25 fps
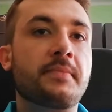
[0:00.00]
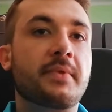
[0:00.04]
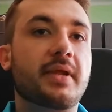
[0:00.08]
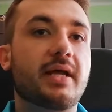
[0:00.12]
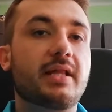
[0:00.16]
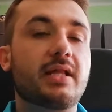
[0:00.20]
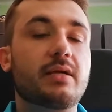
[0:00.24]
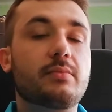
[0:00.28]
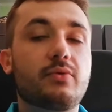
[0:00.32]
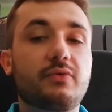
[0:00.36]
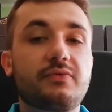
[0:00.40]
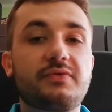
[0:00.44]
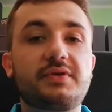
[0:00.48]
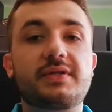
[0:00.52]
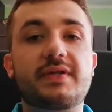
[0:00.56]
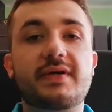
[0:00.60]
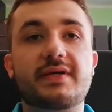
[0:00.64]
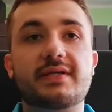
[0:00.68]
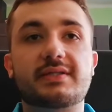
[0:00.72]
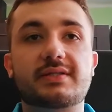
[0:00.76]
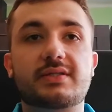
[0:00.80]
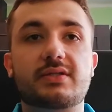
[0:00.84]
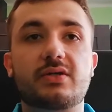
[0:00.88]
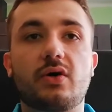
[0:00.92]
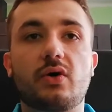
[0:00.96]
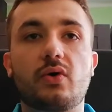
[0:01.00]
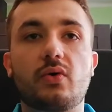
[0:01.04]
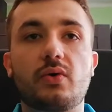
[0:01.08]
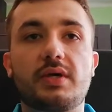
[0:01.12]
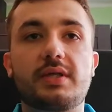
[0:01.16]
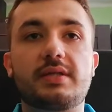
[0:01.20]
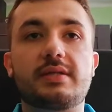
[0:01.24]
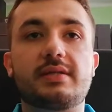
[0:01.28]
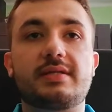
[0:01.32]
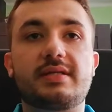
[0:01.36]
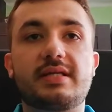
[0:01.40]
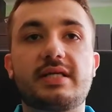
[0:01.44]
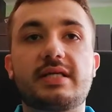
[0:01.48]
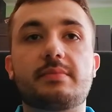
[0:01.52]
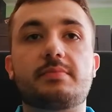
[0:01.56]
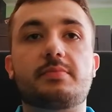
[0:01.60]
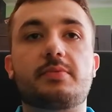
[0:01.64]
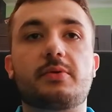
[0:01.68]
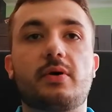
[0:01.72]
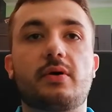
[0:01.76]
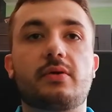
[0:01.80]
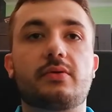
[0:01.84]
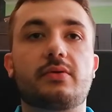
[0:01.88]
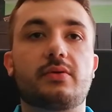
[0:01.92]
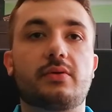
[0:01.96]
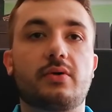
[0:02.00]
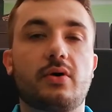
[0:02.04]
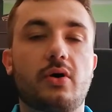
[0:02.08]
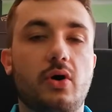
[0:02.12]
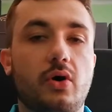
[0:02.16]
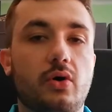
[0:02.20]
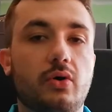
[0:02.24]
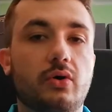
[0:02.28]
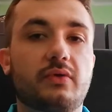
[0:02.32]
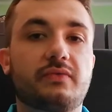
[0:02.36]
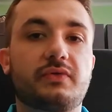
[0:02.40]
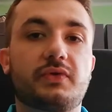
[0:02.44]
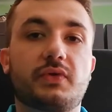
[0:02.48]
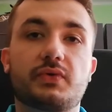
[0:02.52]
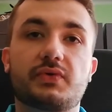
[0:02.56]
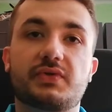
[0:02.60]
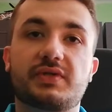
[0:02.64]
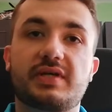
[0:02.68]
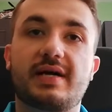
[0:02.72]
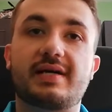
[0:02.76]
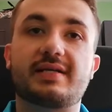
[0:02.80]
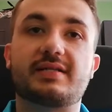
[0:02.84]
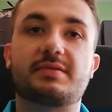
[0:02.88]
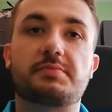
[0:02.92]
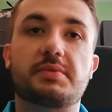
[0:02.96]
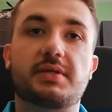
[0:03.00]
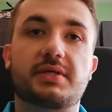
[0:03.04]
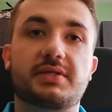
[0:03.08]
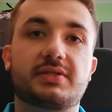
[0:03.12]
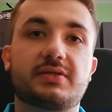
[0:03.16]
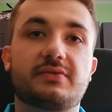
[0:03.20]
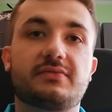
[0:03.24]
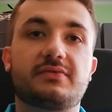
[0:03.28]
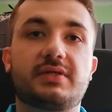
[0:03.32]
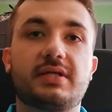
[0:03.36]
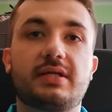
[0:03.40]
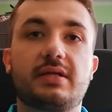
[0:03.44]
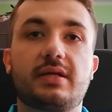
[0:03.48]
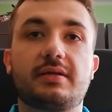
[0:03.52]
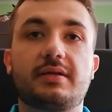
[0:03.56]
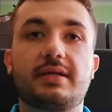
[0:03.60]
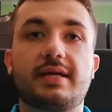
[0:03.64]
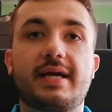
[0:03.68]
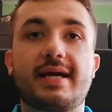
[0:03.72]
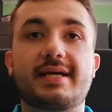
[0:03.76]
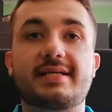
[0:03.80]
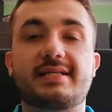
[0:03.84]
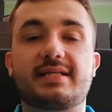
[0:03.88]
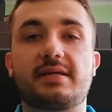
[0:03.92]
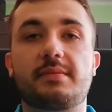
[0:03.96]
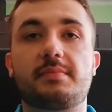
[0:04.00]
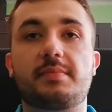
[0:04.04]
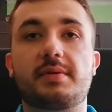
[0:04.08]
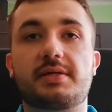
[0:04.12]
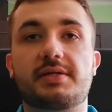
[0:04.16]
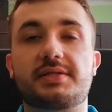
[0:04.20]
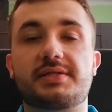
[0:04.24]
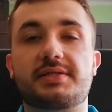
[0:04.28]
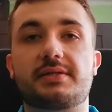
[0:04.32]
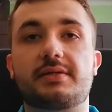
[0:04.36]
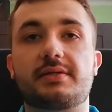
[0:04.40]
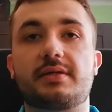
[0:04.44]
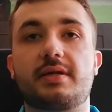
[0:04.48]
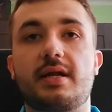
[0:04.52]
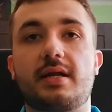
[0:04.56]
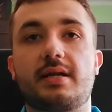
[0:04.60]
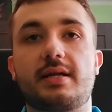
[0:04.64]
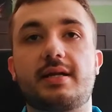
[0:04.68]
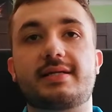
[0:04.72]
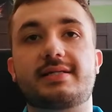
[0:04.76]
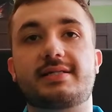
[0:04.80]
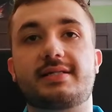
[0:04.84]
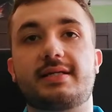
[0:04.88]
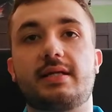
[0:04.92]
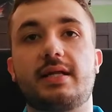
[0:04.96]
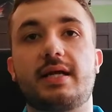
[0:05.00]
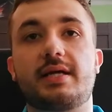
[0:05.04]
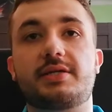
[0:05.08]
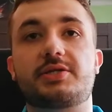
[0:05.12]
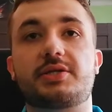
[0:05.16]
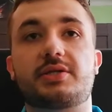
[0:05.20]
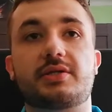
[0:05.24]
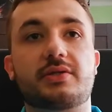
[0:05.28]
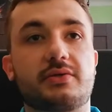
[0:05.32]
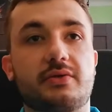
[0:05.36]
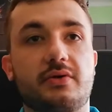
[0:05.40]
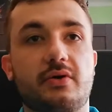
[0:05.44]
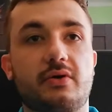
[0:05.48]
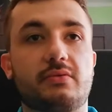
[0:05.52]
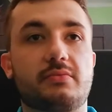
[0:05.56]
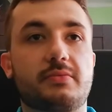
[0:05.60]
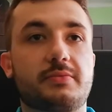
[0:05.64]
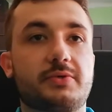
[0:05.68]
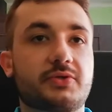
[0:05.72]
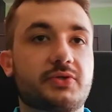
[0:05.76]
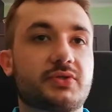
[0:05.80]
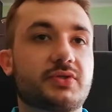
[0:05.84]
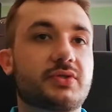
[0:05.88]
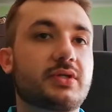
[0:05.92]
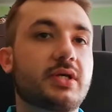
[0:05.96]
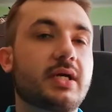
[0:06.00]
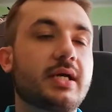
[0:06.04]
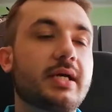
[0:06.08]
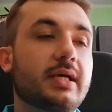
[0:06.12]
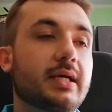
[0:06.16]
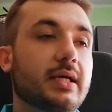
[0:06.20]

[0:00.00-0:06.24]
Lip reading: And the movie does go in deep on all of those aspects of Dylan as a person and as a legend almost.